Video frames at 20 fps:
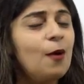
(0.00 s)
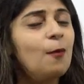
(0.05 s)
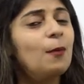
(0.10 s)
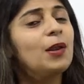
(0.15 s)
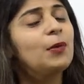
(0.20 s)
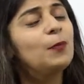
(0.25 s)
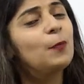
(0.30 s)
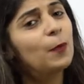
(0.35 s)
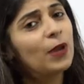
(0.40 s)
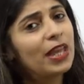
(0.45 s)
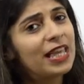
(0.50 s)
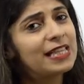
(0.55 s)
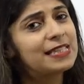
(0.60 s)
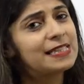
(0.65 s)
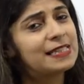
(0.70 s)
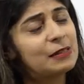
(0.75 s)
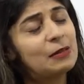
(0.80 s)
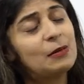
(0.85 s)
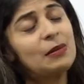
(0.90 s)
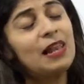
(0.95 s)
when we
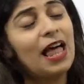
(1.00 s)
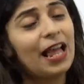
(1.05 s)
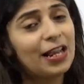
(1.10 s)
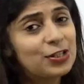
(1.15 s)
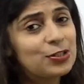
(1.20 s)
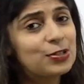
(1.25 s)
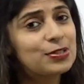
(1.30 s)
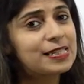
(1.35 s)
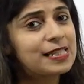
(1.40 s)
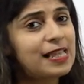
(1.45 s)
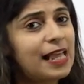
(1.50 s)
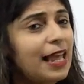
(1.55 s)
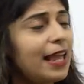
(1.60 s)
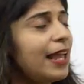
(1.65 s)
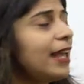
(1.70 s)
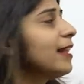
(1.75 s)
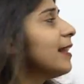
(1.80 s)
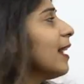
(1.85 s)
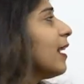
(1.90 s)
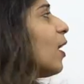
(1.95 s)
like to
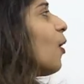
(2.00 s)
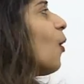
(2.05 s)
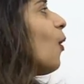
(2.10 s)
say that,